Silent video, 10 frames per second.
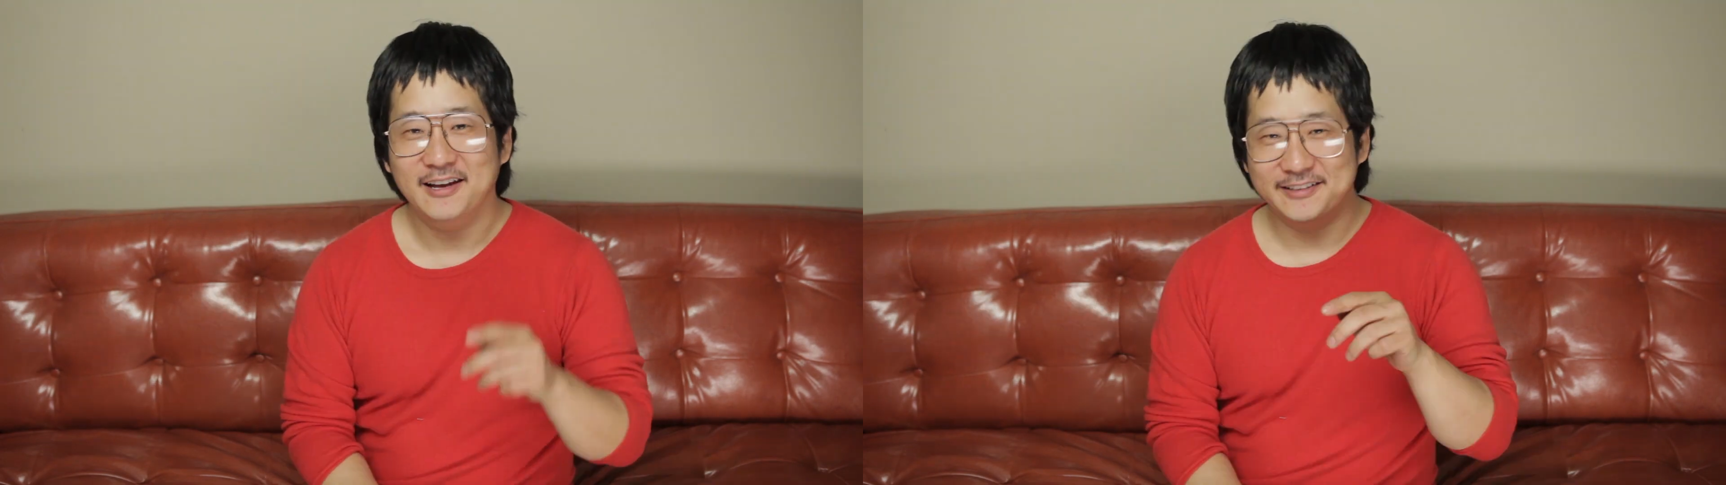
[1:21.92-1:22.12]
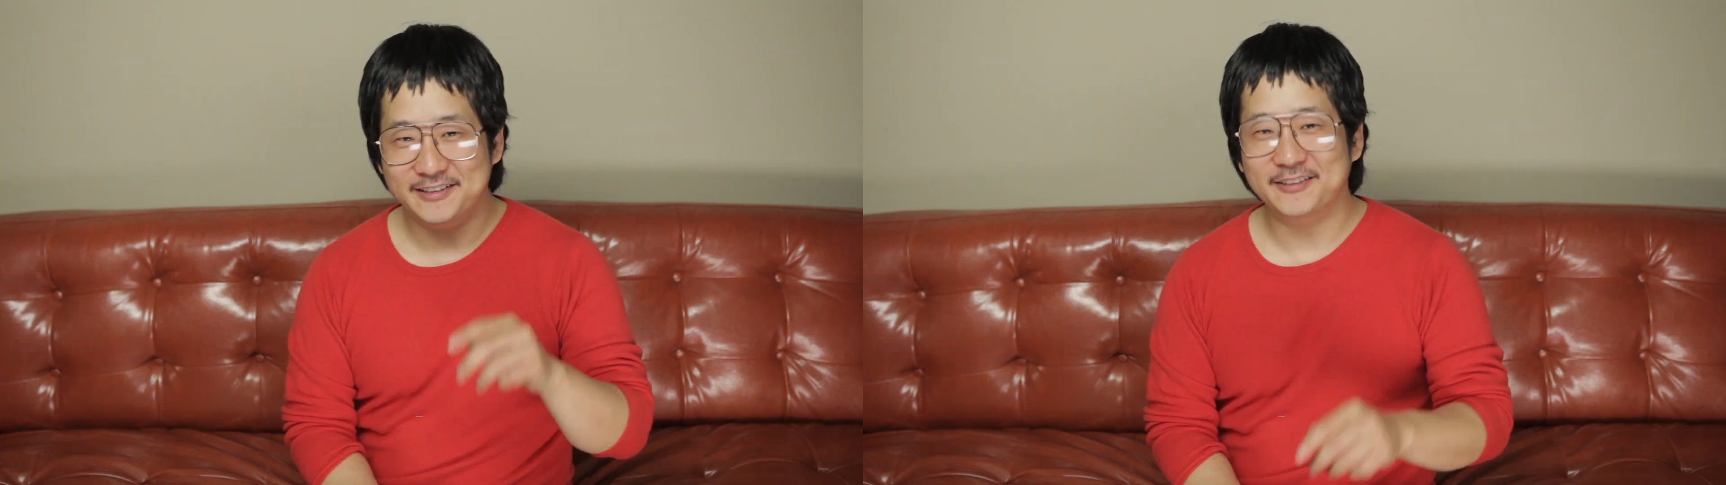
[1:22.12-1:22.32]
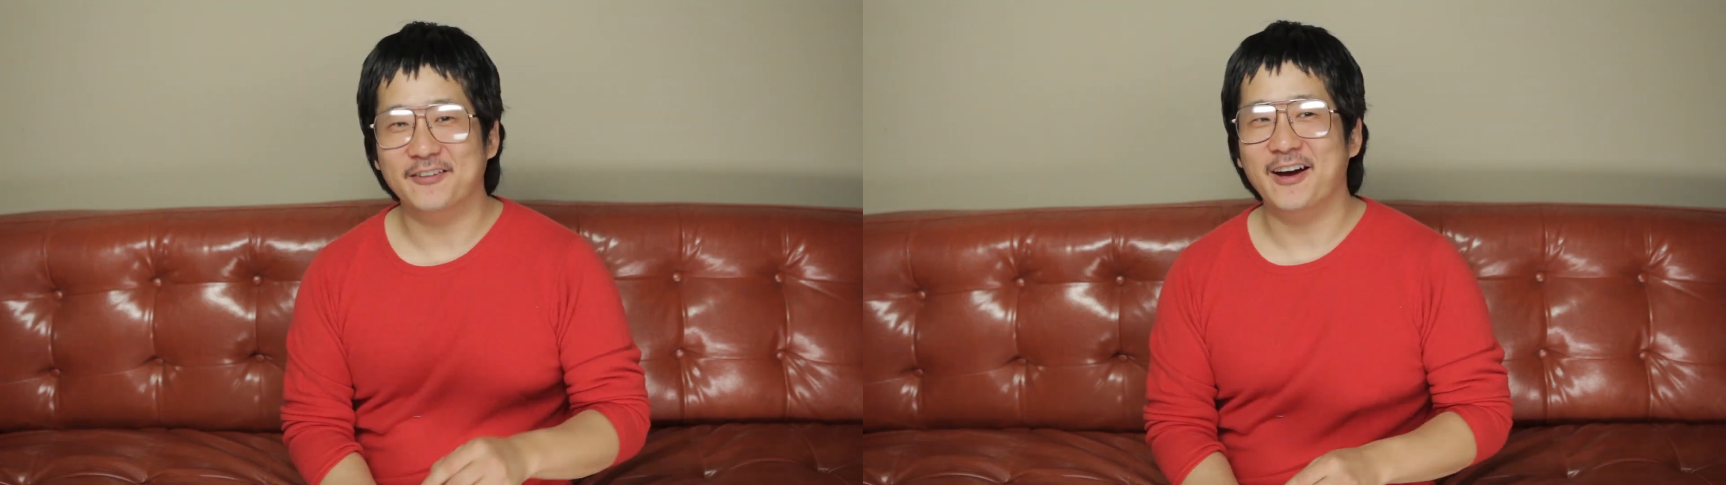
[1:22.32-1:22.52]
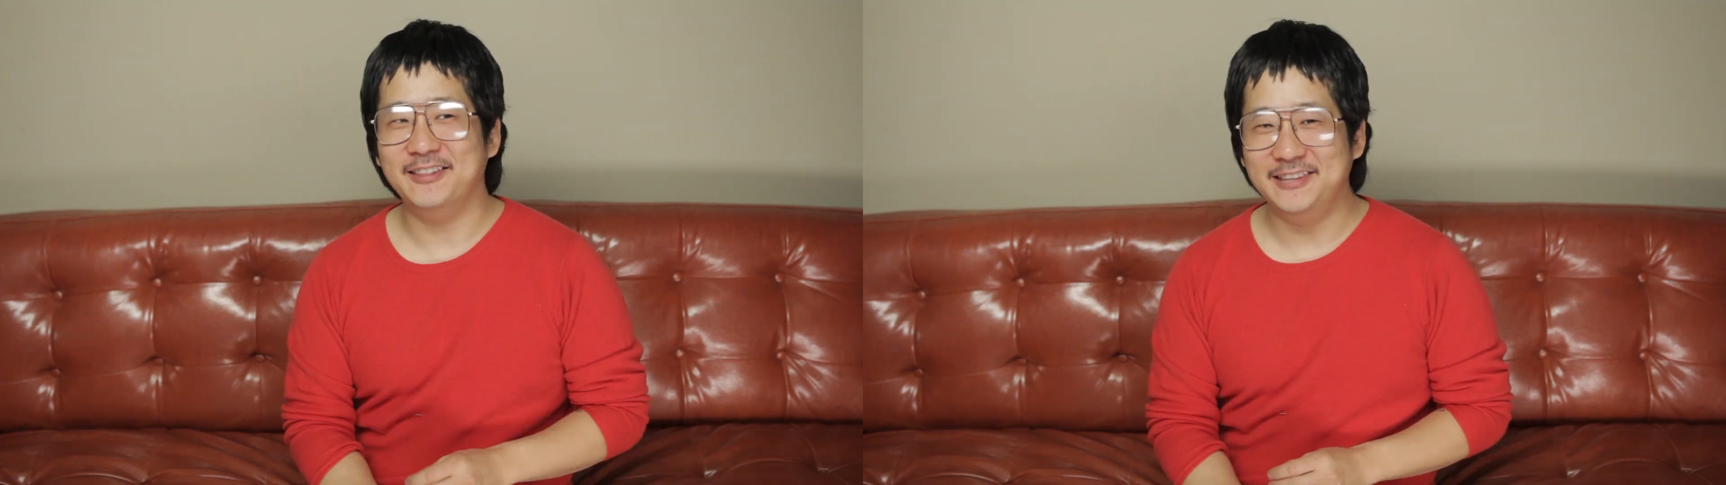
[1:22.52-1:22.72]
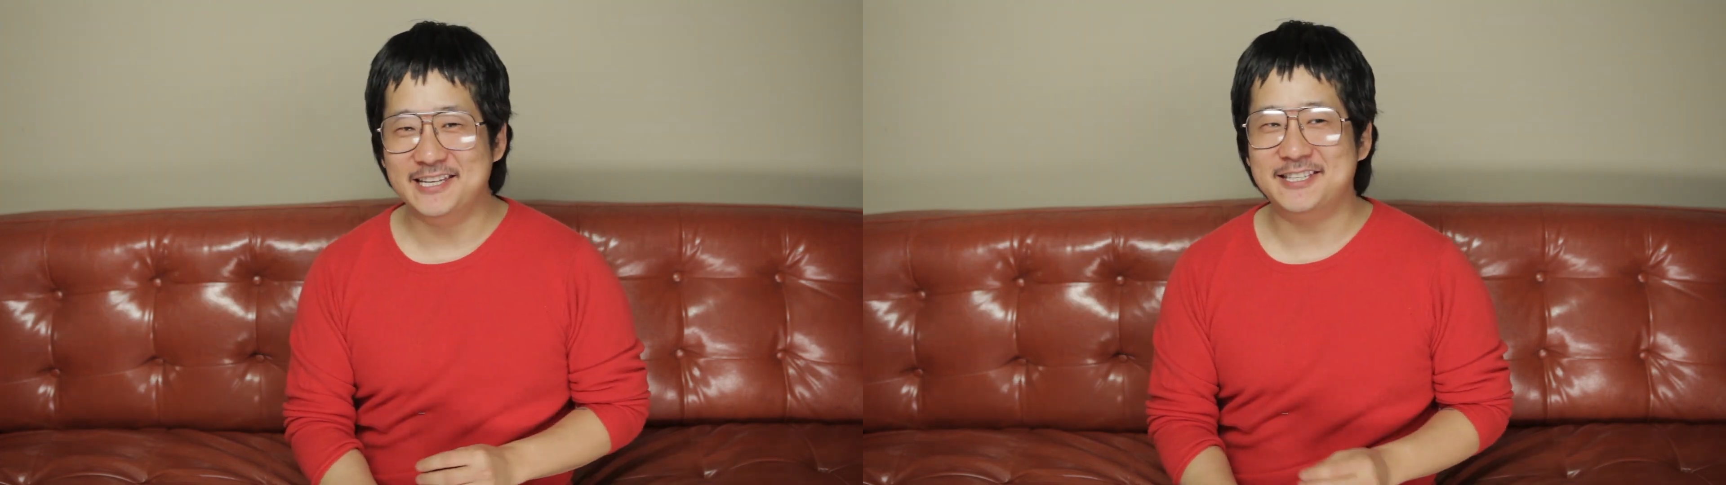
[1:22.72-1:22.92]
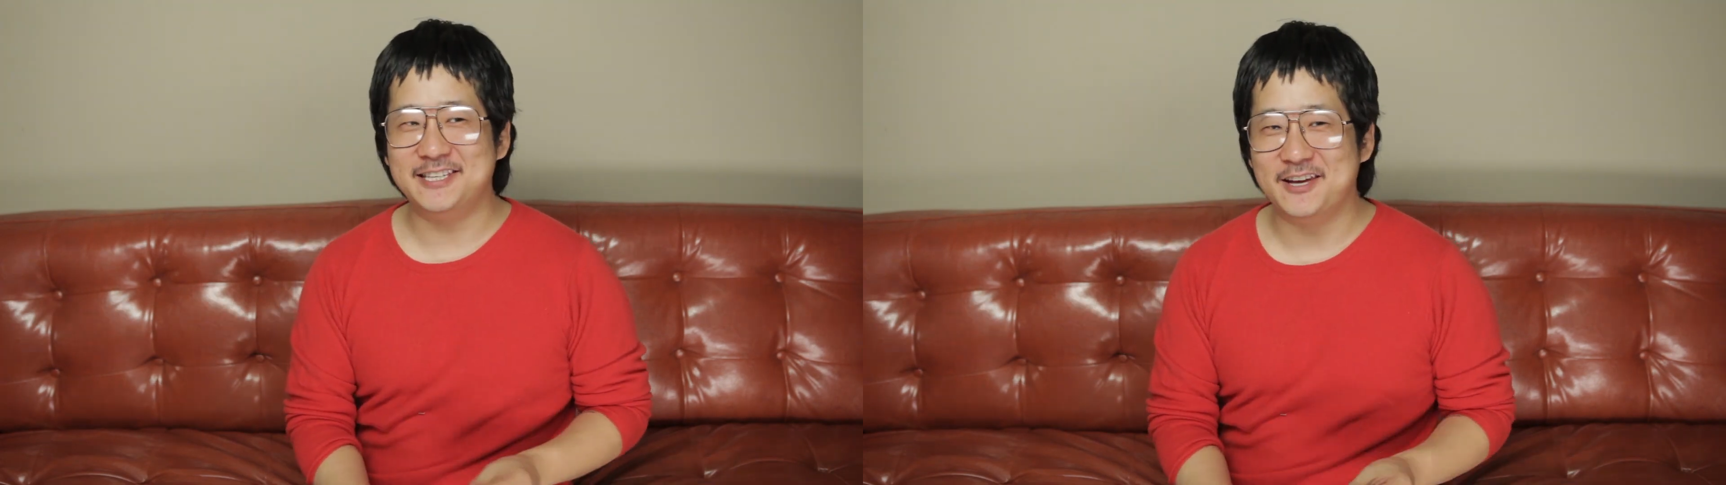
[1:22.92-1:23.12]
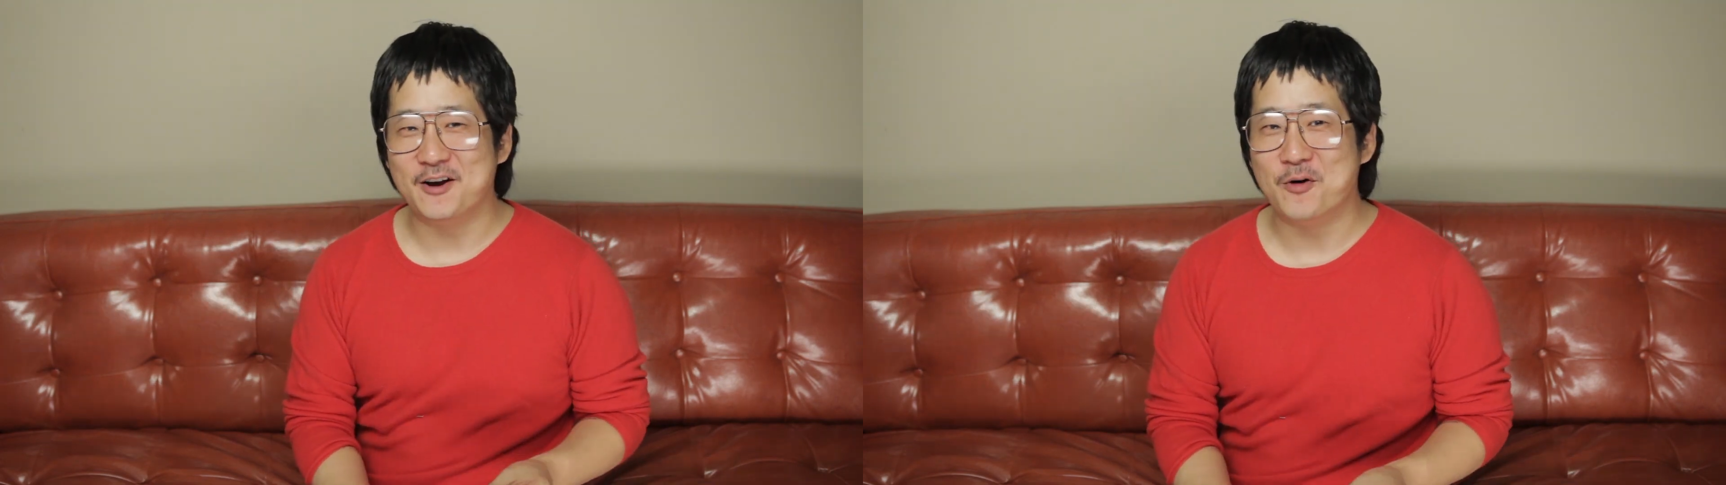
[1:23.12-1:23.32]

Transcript: You know, and this year,